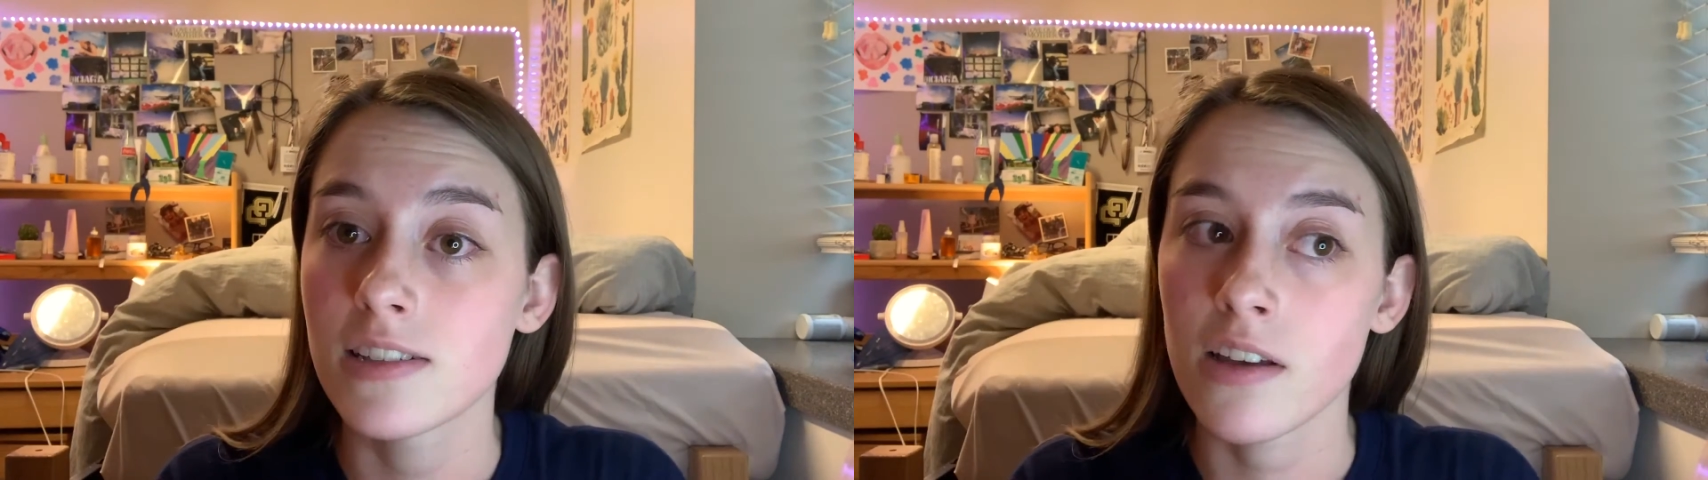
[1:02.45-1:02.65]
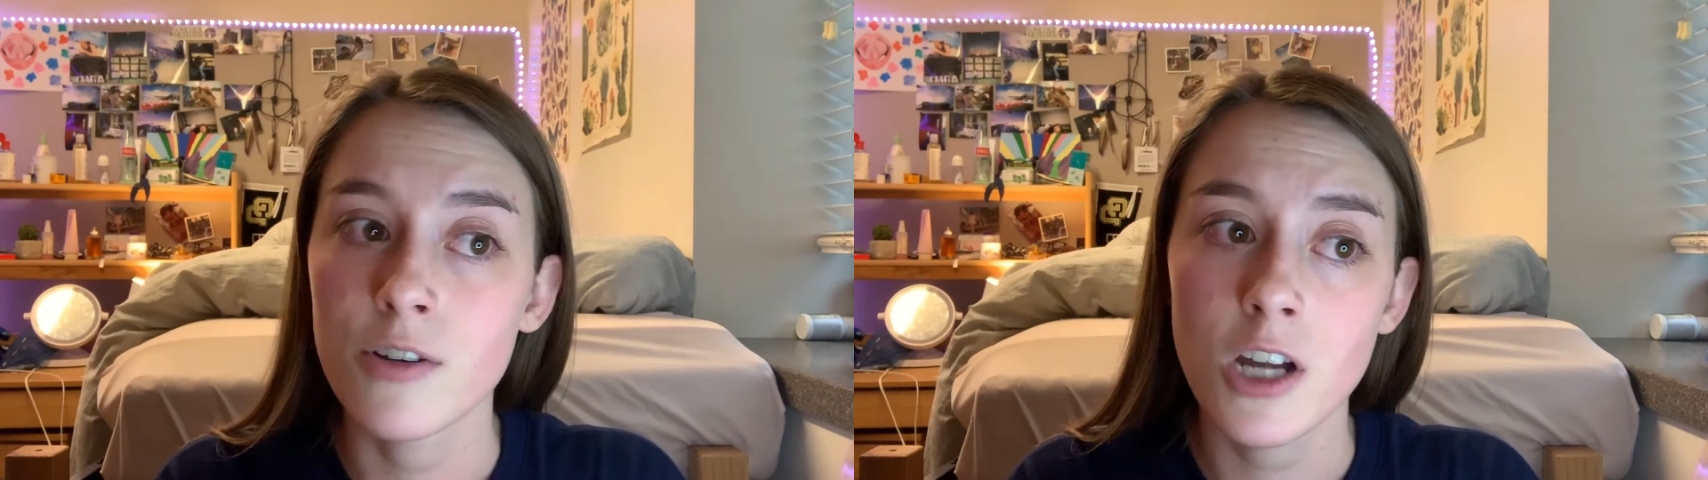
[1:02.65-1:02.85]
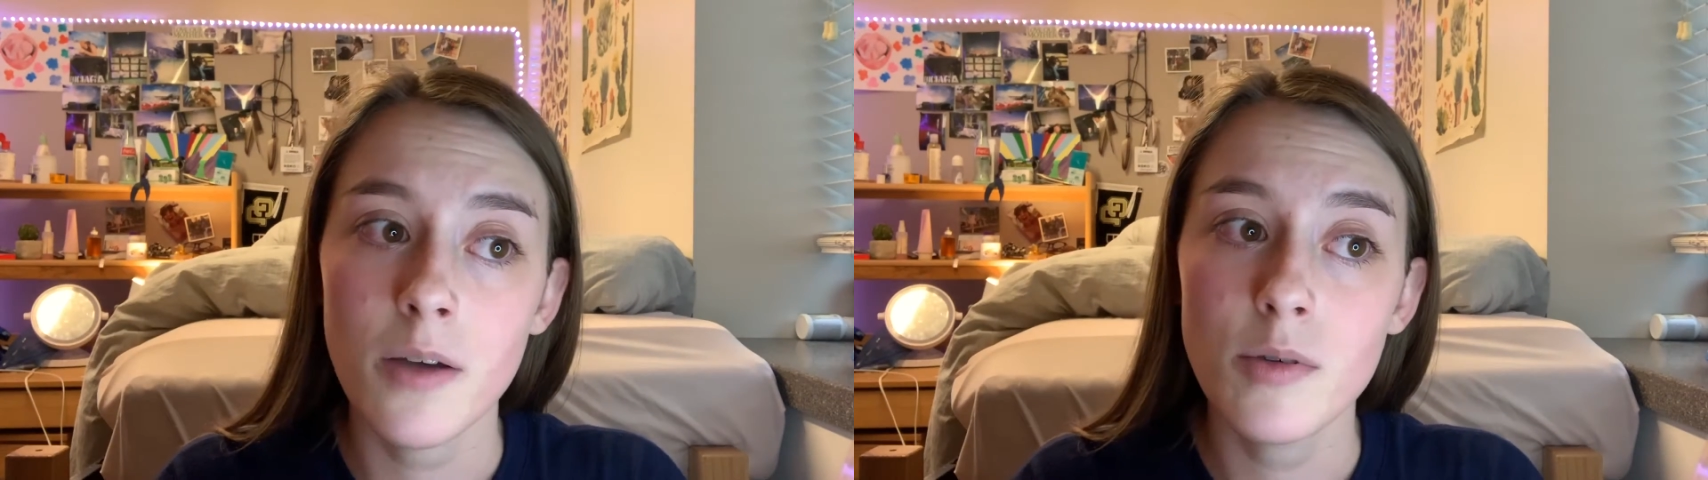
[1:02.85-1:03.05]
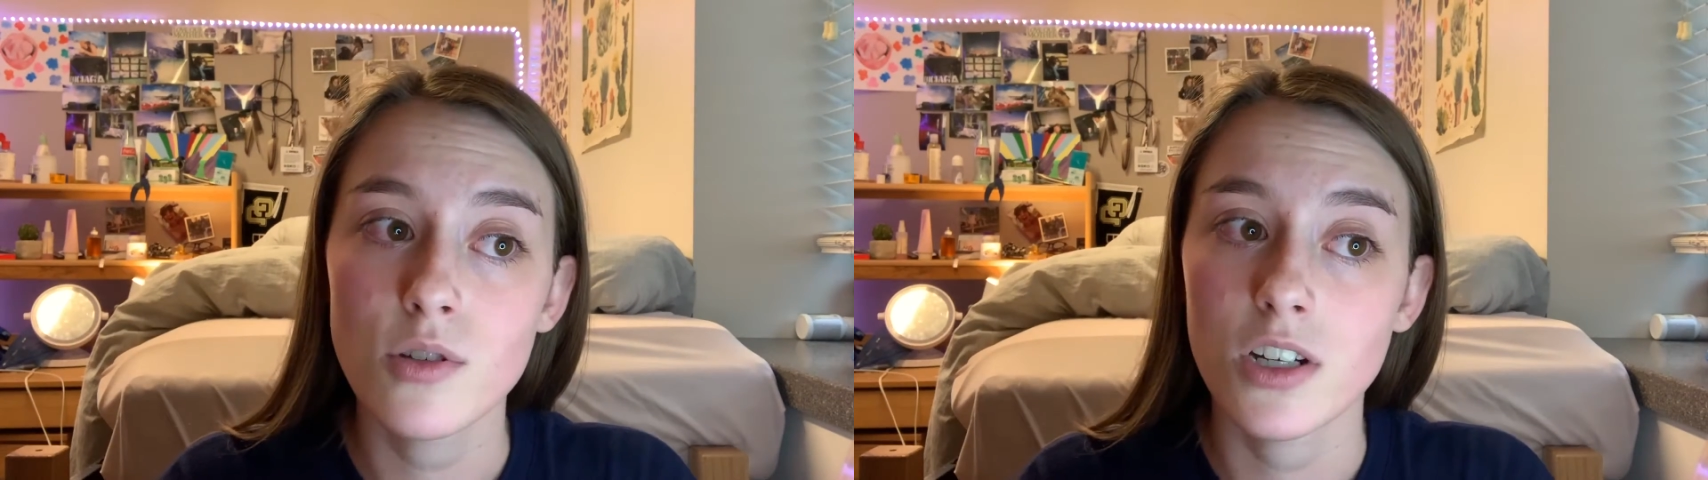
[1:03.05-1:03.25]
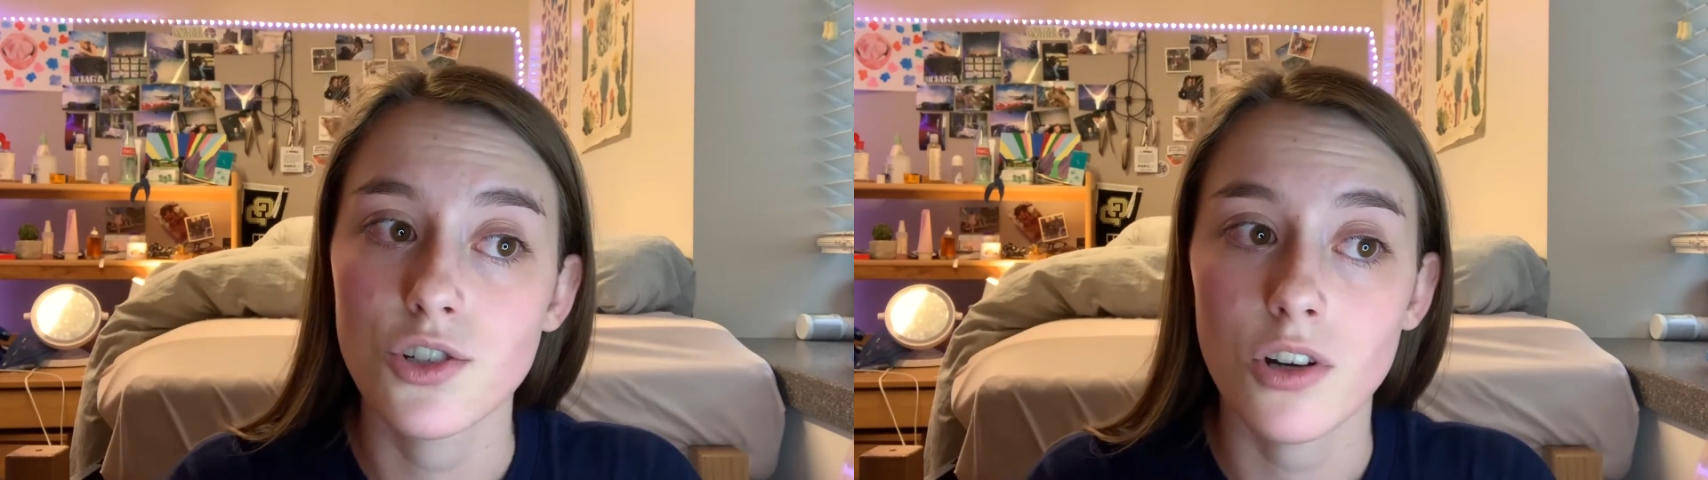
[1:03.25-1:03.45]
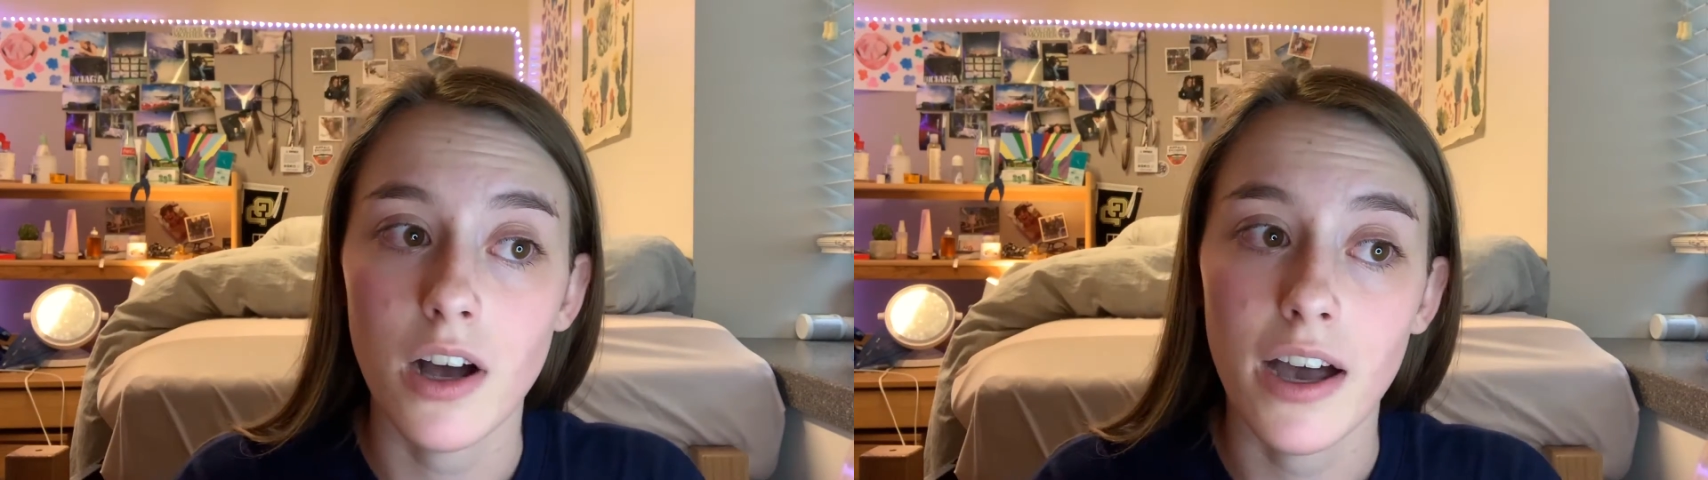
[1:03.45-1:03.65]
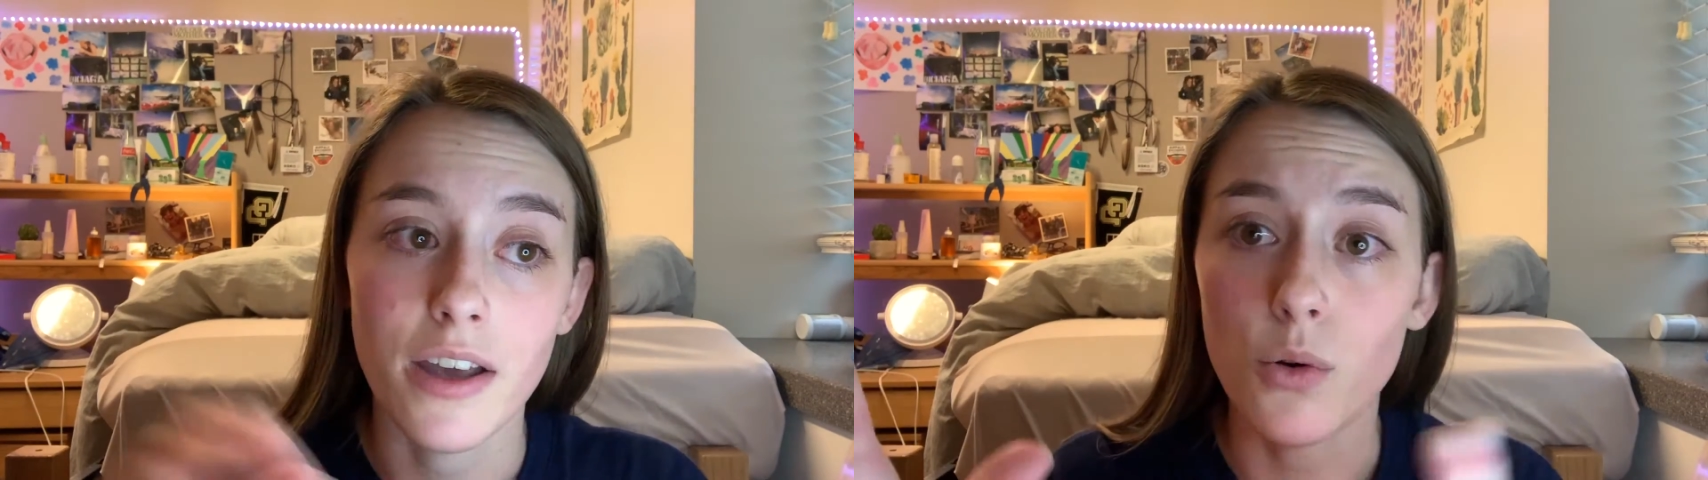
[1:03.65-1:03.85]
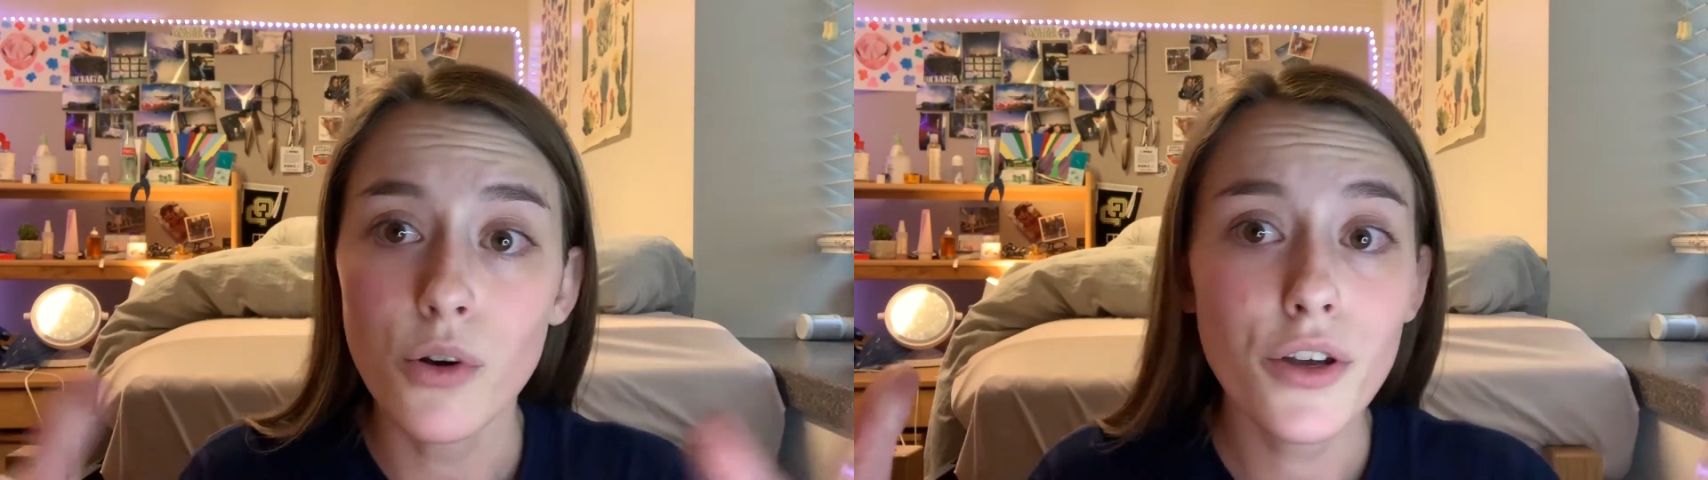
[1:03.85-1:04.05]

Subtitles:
every time you touch your eye or